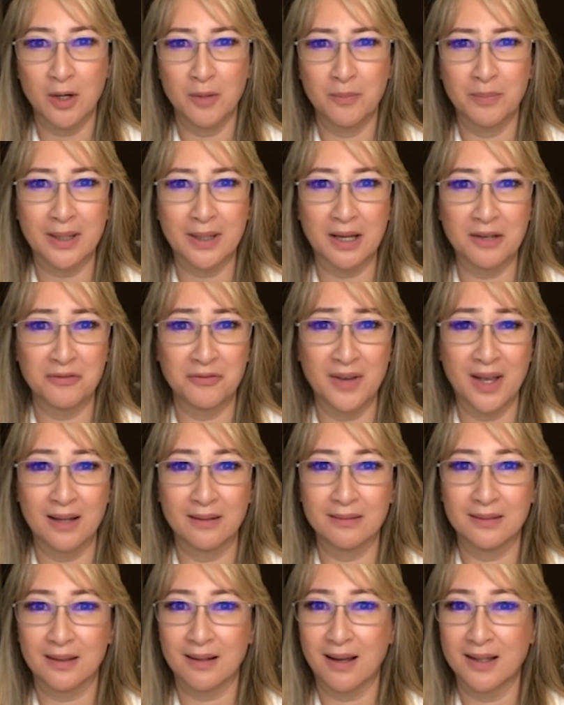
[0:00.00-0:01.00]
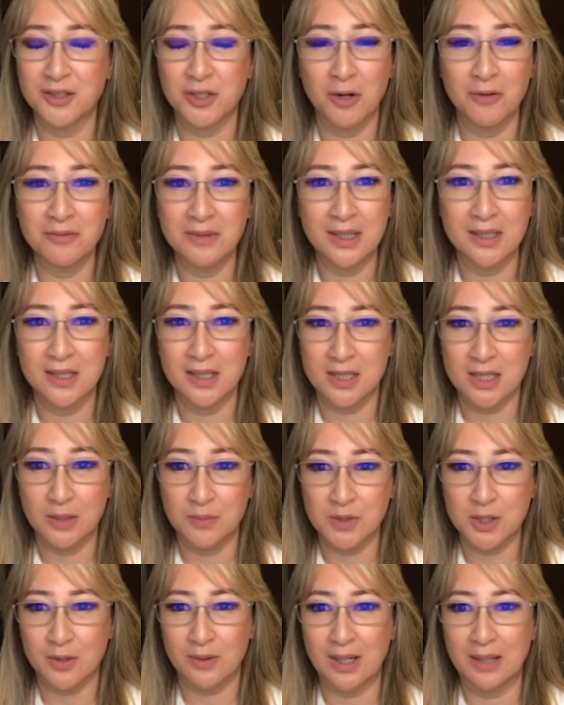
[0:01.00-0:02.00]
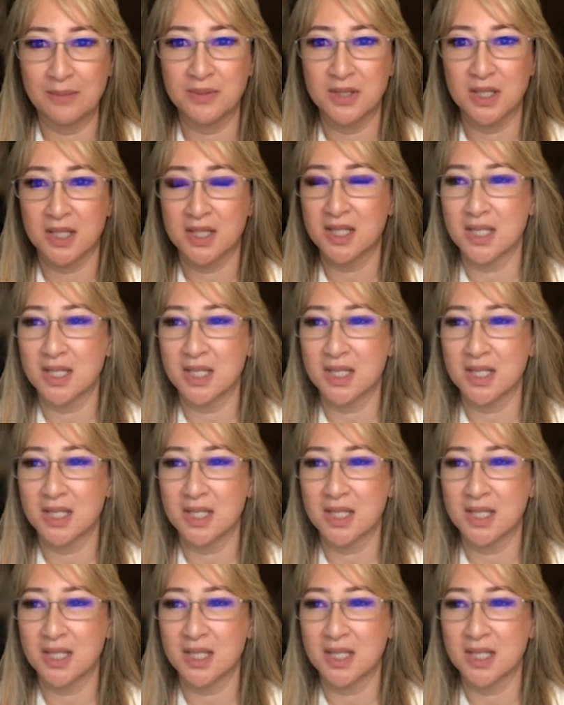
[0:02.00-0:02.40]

but I found that I don't need to subscribe just